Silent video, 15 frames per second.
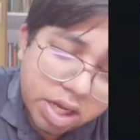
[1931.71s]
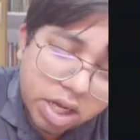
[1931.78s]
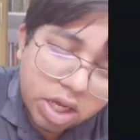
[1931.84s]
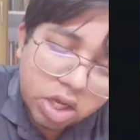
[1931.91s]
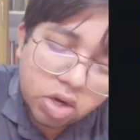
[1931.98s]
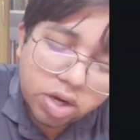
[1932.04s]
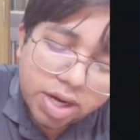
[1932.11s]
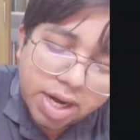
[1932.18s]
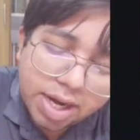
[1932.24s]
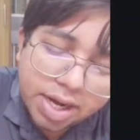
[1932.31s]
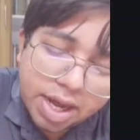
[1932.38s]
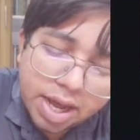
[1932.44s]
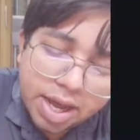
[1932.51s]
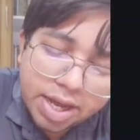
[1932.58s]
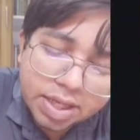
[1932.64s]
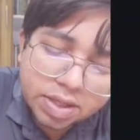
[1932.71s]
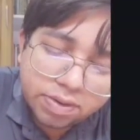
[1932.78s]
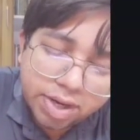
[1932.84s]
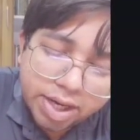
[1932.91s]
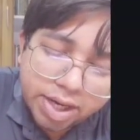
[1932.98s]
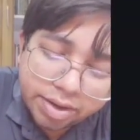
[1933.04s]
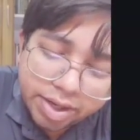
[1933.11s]
Your delta X will
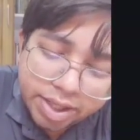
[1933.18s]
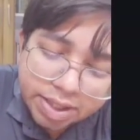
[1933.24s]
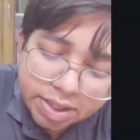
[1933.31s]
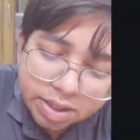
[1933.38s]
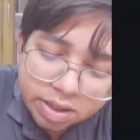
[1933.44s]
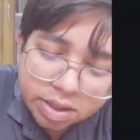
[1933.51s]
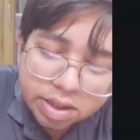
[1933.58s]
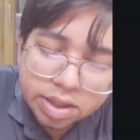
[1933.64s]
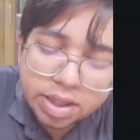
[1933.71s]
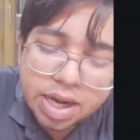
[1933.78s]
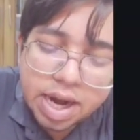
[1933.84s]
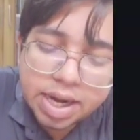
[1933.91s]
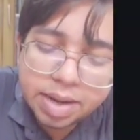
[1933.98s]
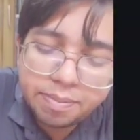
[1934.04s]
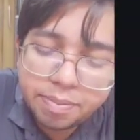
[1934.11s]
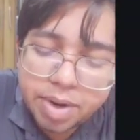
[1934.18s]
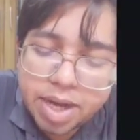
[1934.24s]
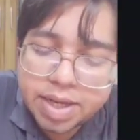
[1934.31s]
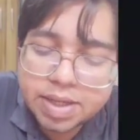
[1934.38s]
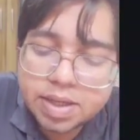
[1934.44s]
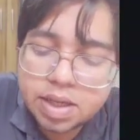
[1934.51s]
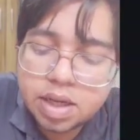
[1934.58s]
increase. That
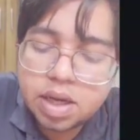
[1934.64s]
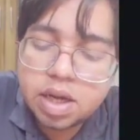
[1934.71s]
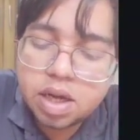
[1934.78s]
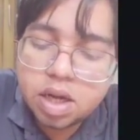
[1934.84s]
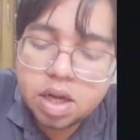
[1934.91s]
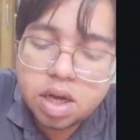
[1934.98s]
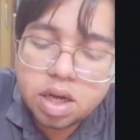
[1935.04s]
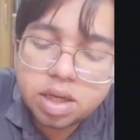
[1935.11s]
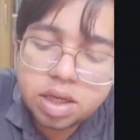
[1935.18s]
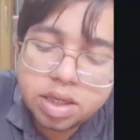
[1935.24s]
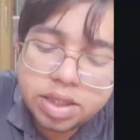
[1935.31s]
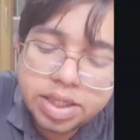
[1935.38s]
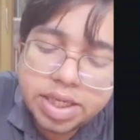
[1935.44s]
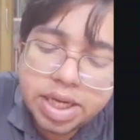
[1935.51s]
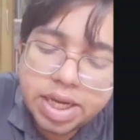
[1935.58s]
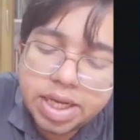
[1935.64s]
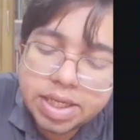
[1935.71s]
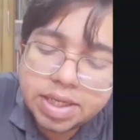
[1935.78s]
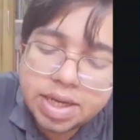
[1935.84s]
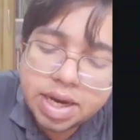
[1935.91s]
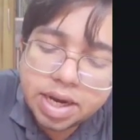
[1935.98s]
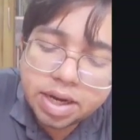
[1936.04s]
implies J is
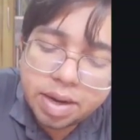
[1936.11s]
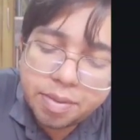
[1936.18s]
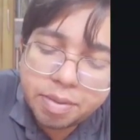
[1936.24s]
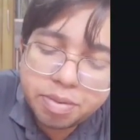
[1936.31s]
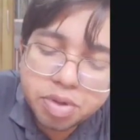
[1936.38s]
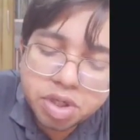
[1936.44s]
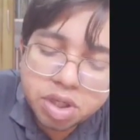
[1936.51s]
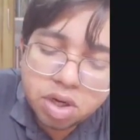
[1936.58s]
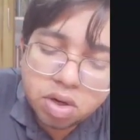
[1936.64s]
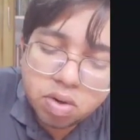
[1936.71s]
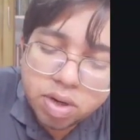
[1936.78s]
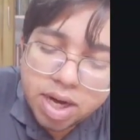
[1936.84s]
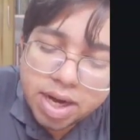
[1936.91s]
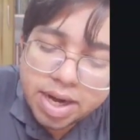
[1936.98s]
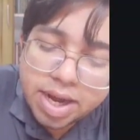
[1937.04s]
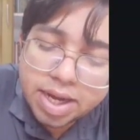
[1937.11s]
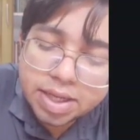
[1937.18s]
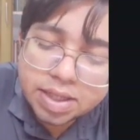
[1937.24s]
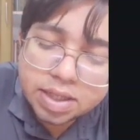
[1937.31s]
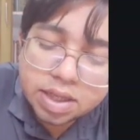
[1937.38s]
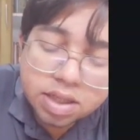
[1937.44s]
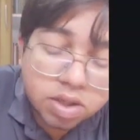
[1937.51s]
directly proportional to delta X,
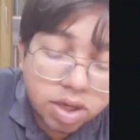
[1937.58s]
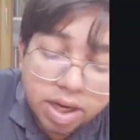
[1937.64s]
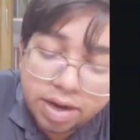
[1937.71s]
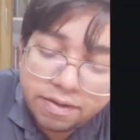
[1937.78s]
inversely